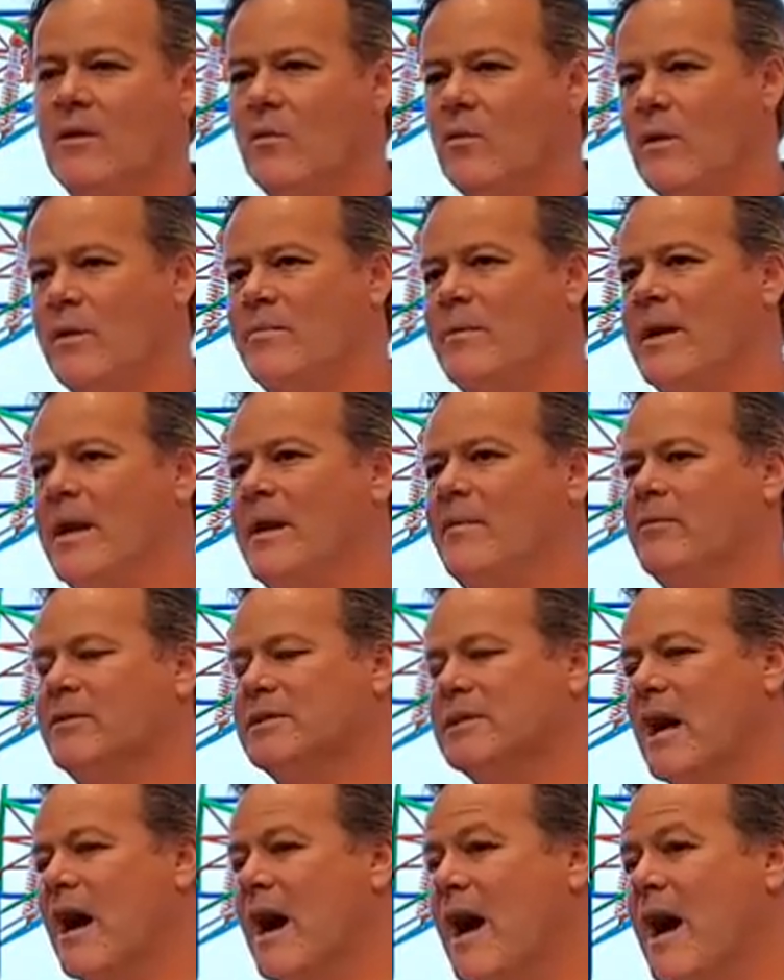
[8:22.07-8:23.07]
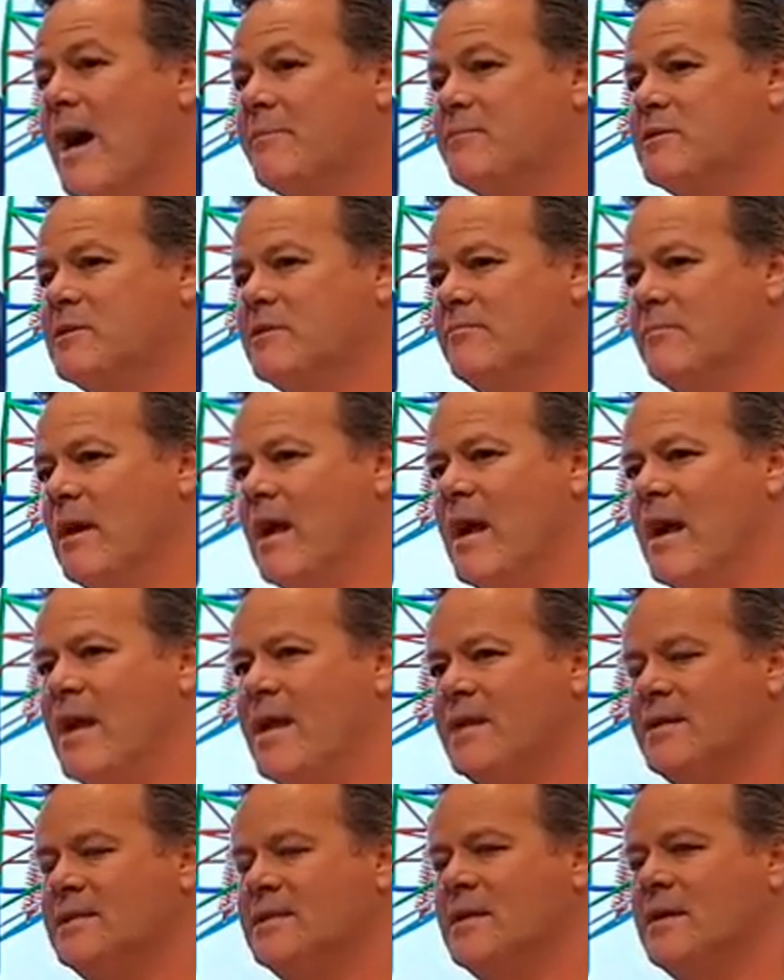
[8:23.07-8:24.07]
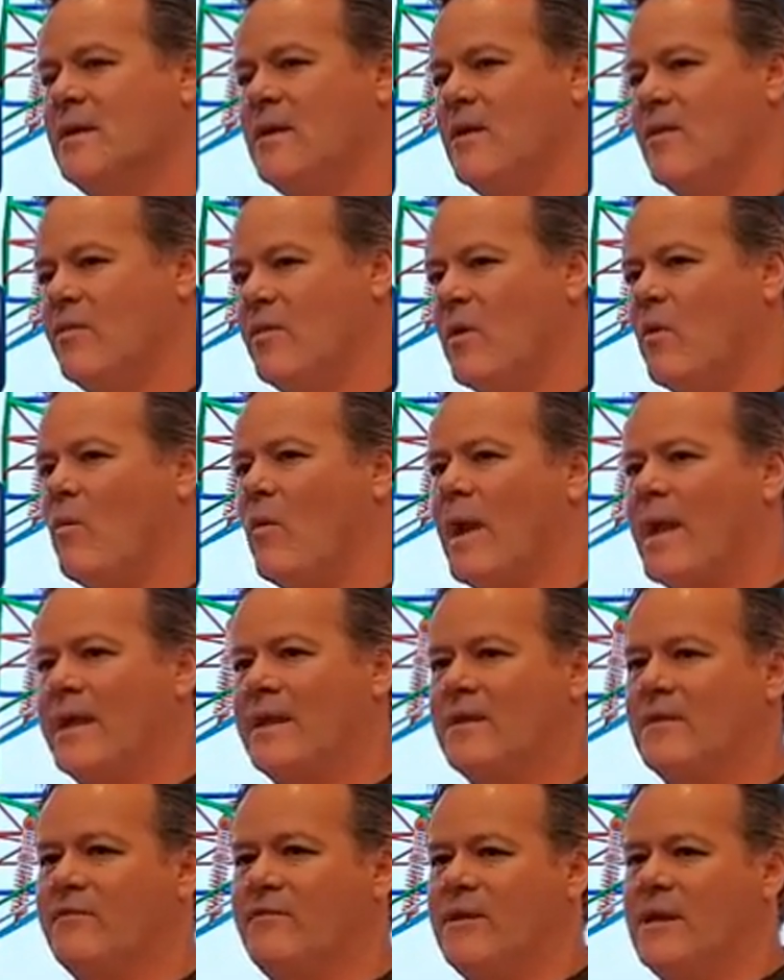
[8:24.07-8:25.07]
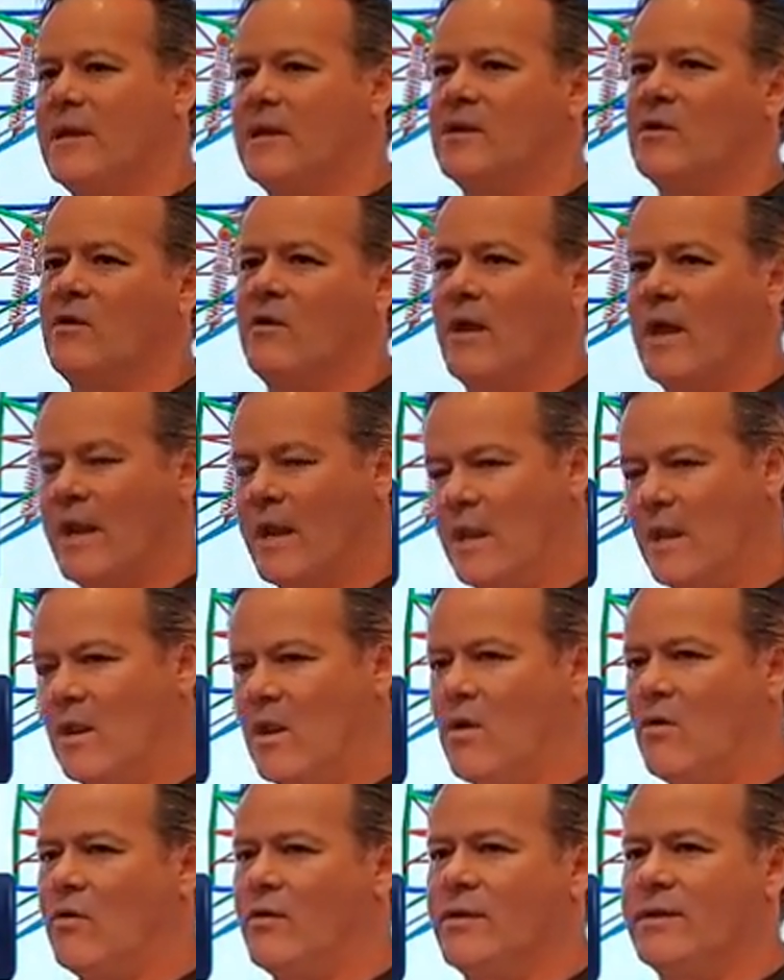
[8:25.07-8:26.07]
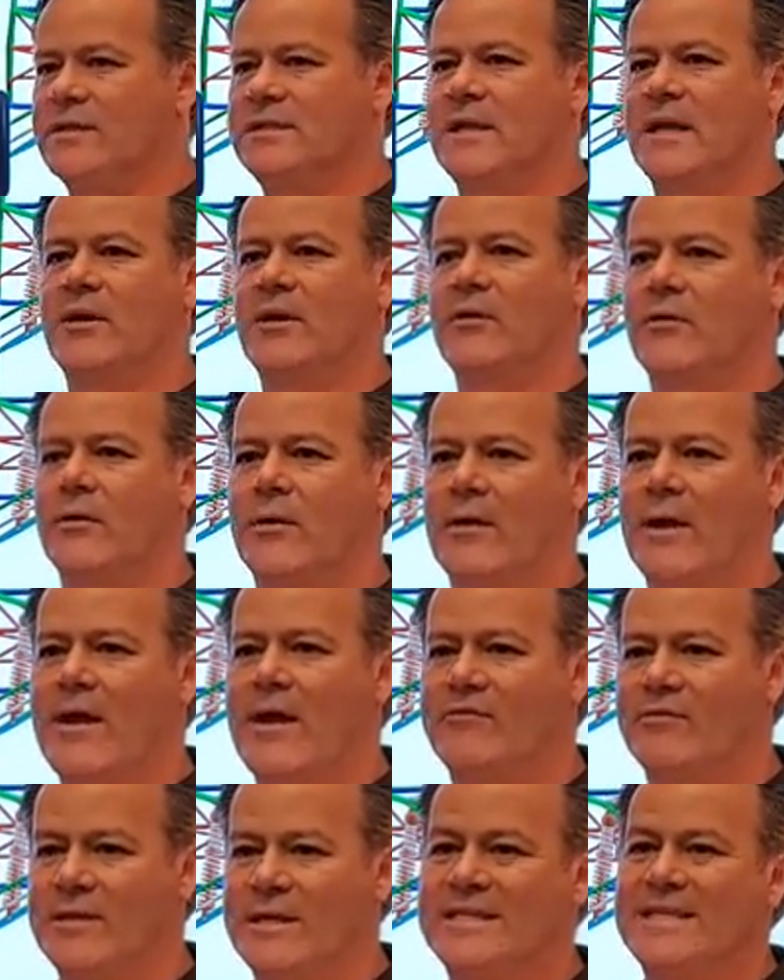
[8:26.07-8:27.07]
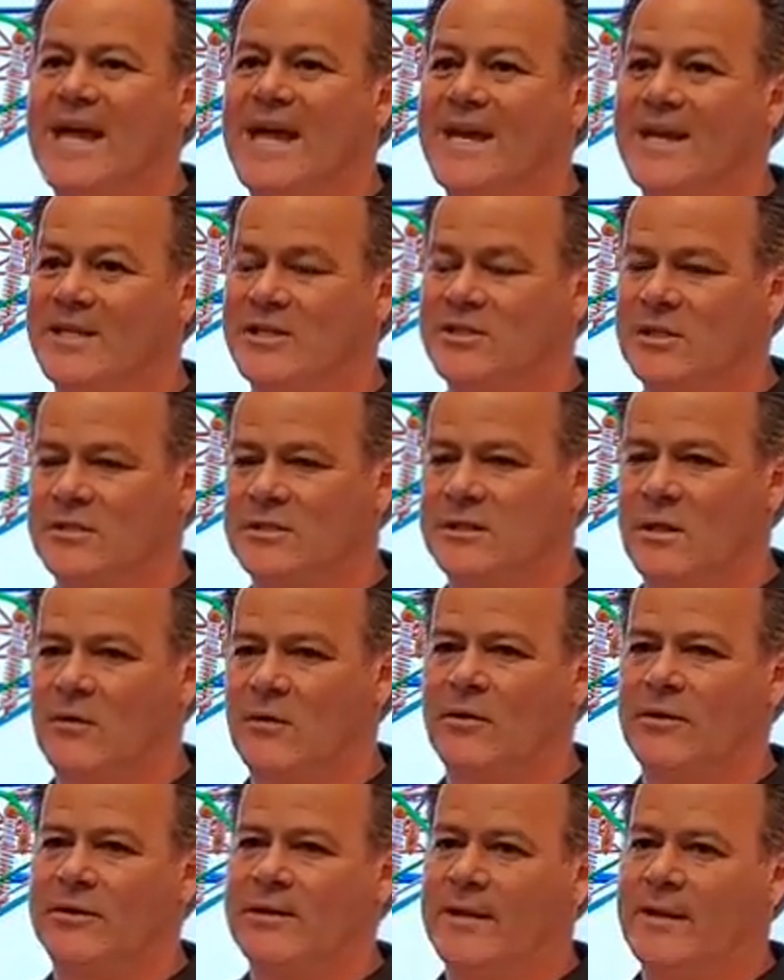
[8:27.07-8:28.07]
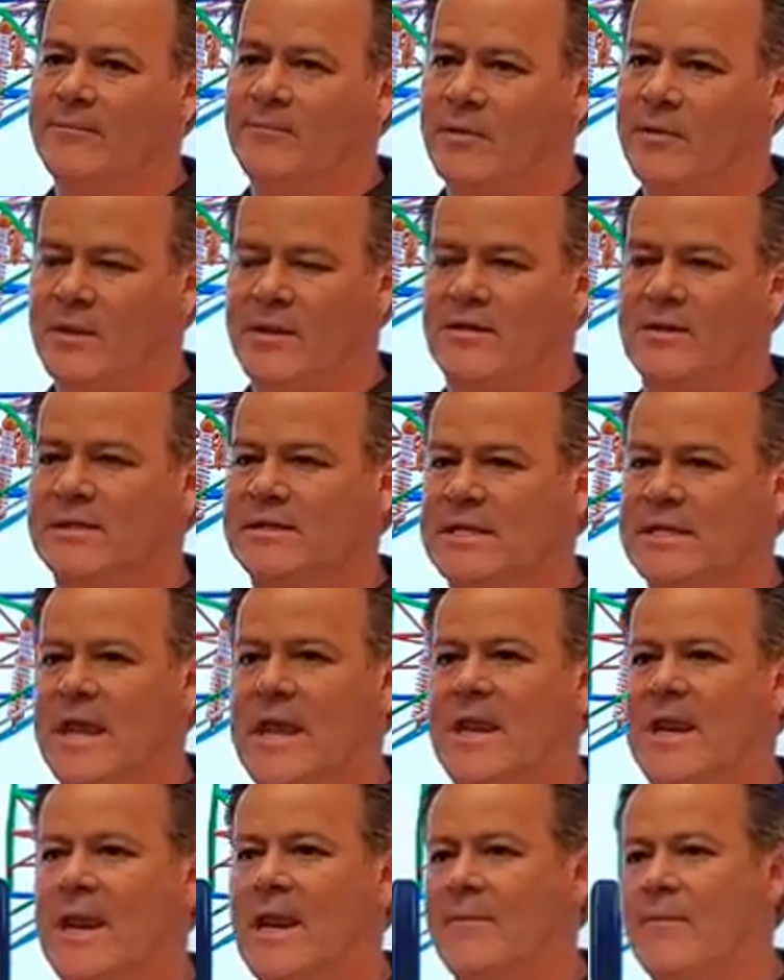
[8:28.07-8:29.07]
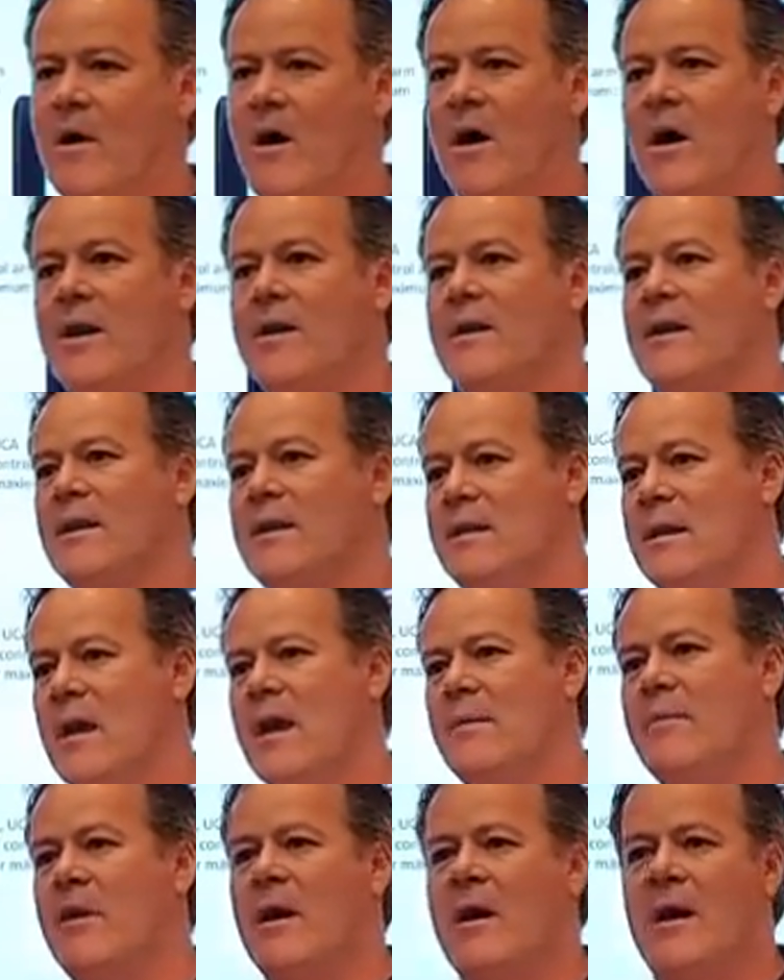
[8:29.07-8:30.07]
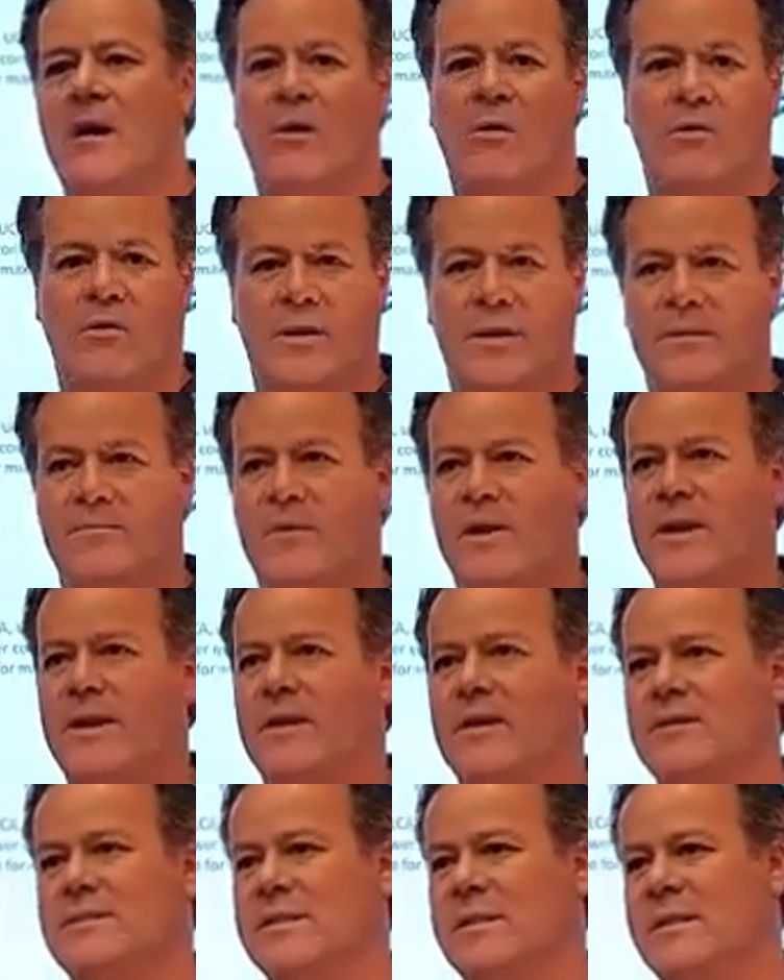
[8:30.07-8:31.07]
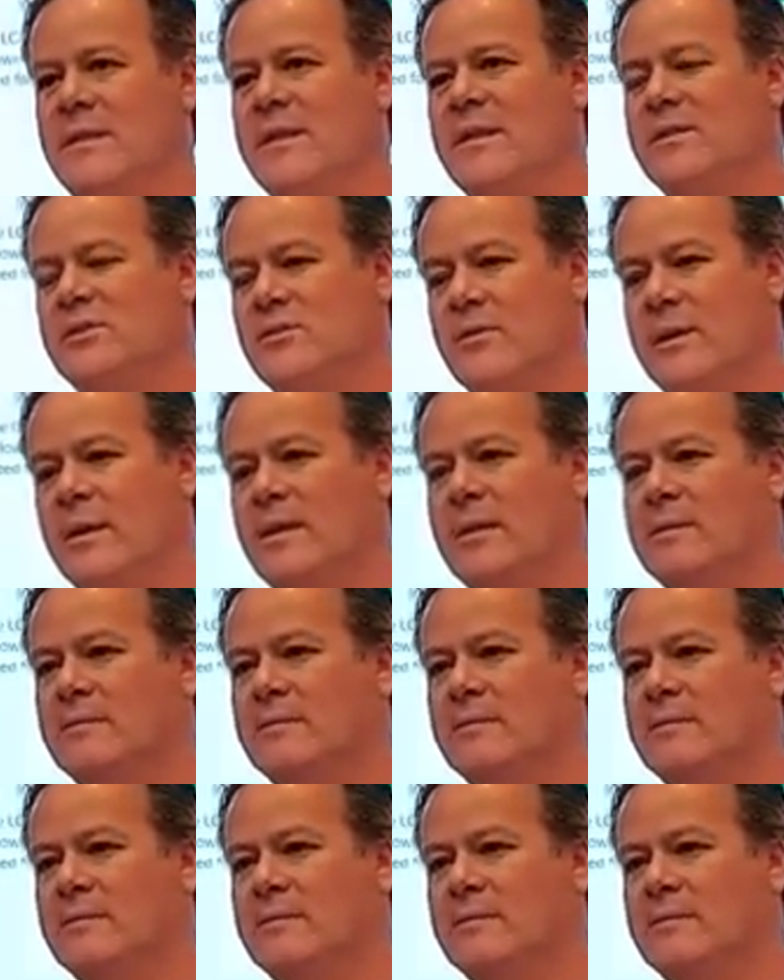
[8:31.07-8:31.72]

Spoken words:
we've been able to optimize the weight of the vehicle and lower the center of gravity 10 inches lower than a Polaris, Can-Am, Honda, Yamaha, or anybody else in the industry.